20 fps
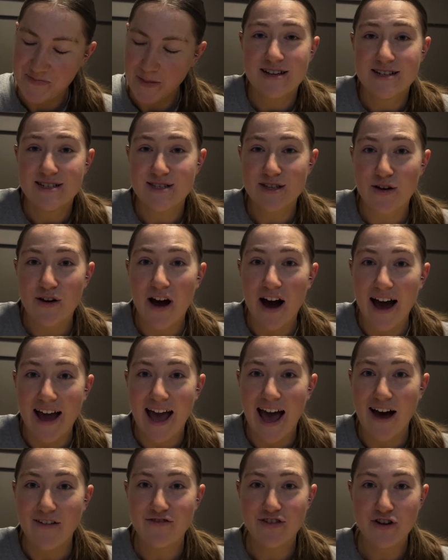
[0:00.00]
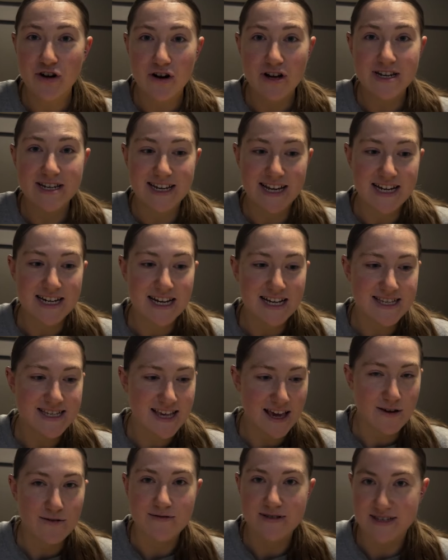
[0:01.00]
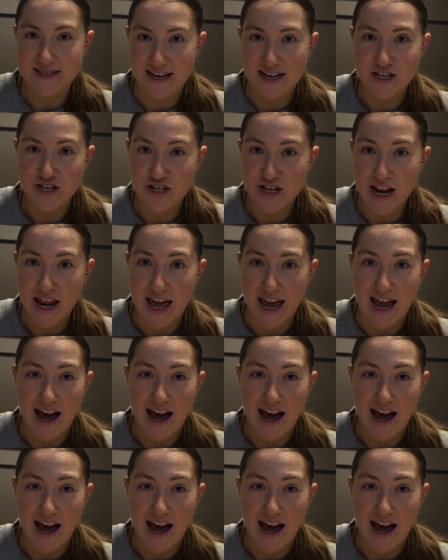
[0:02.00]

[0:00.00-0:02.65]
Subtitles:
So I have not knit a single stitch today.